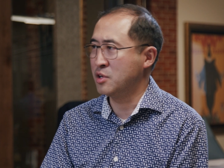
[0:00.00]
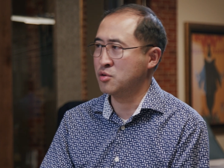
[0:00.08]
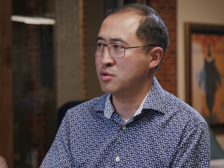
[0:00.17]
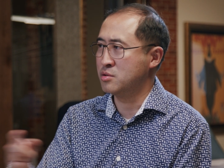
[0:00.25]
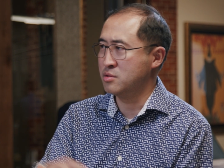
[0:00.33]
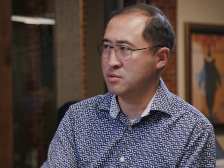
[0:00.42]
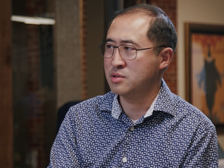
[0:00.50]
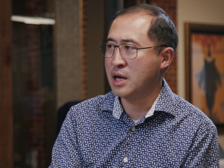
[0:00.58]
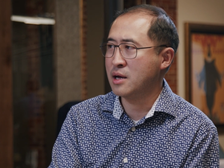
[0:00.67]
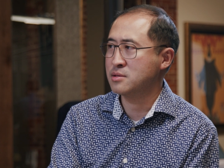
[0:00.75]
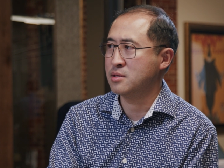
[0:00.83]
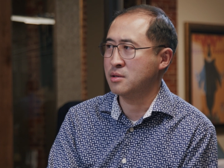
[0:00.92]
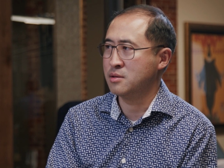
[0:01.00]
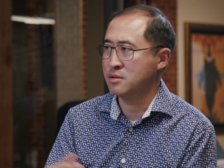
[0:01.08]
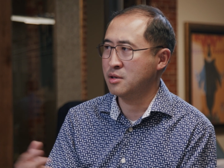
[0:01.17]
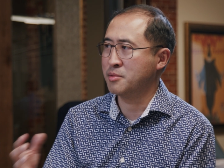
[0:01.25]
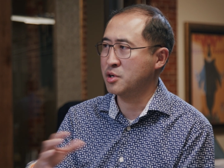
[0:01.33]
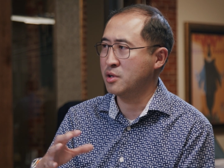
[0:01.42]
in order to do that. And
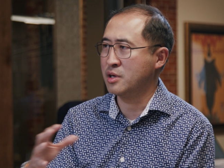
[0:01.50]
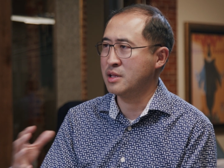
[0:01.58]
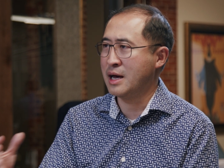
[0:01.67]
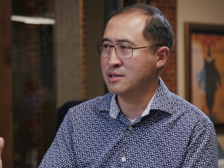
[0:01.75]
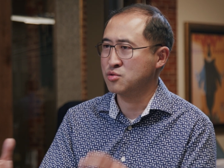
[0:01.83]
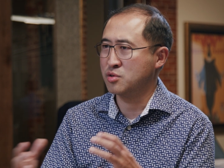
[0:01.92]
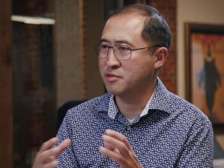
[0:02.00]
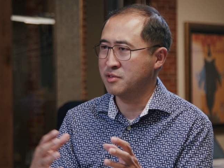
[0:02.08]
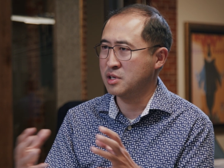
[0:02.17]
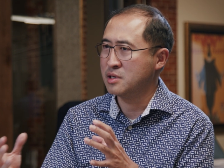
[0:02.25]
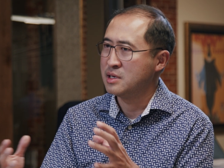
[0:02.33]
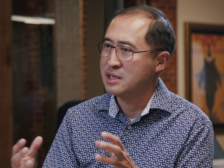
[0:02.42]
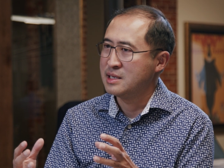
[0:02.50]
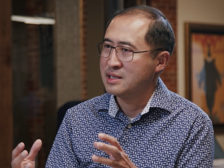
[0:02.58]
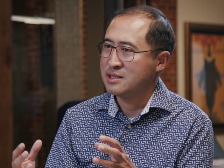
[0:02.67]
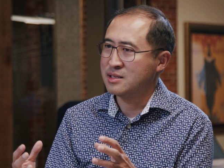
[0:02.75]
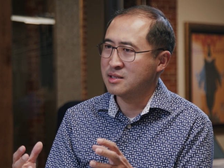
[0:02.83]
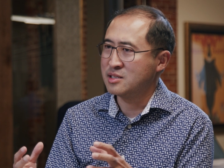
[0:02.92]
typically that's sort of
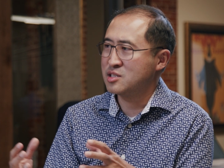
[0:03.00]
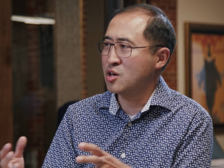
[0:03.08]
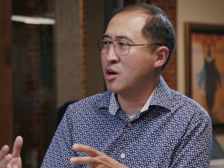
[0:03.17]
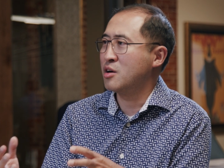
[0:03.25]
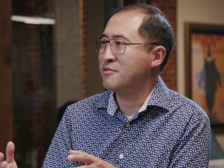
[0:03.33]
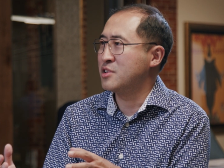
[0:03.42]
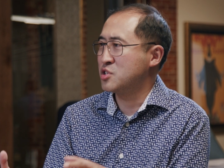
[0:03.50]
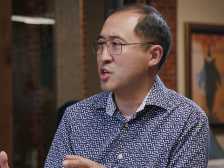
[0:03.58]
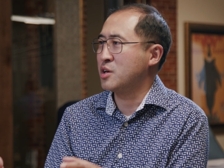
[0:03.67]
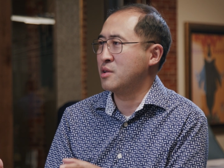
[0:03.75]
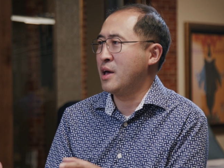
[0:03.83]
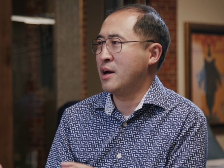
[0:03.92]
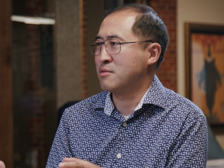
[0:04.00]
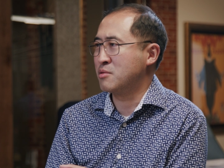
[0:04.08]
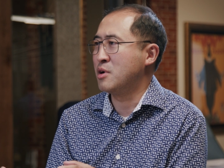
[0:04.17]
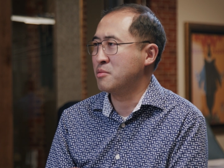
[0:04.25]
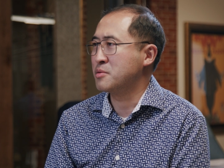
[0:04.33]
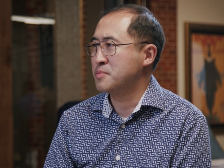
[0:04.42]
the start of the chicken and egg
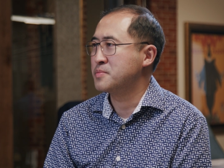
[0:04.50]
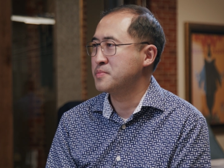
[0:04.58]
problem.